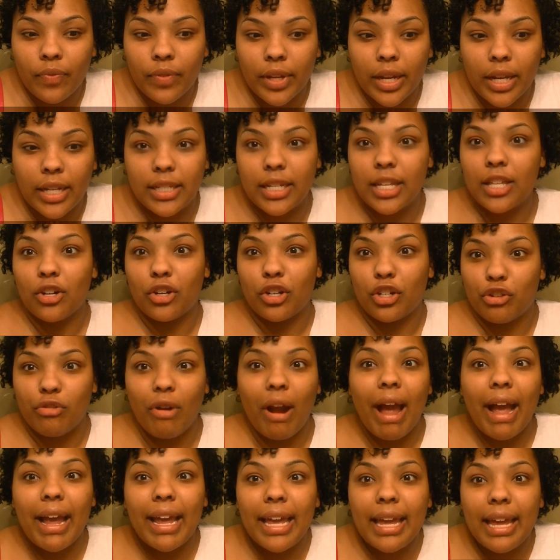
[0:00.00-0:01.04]
It's either a
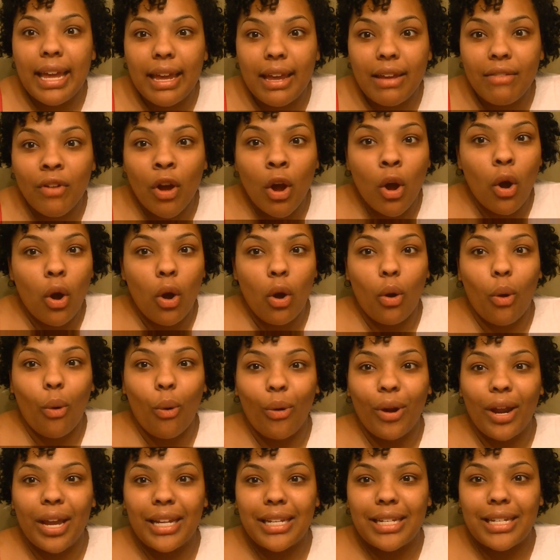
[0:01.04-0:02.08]
dry heave
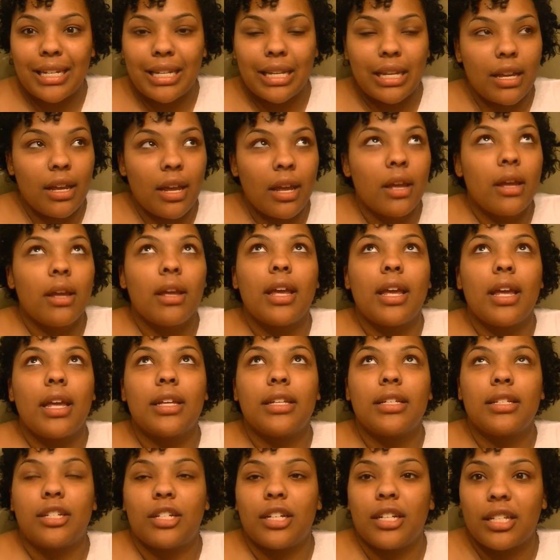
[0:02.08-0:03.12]
or
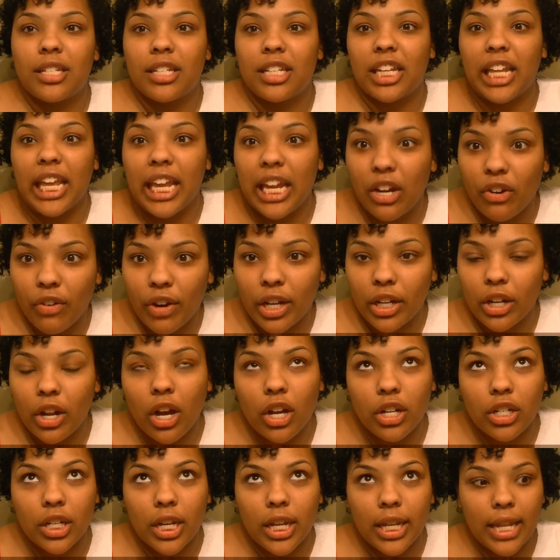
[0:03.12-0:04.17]
it's just lingering
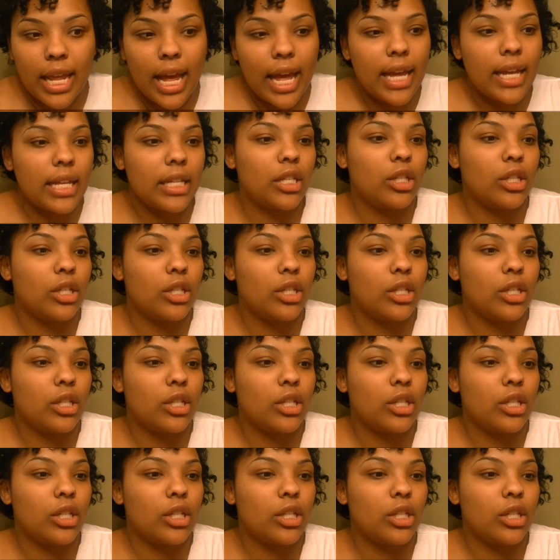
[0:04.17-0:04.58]
nausea, and that is